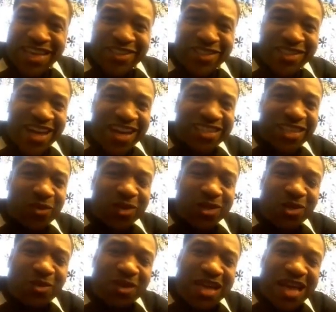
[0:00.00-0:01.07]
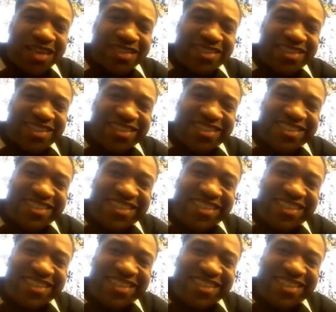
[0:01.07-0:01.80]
So Dante, what do you want to add to this?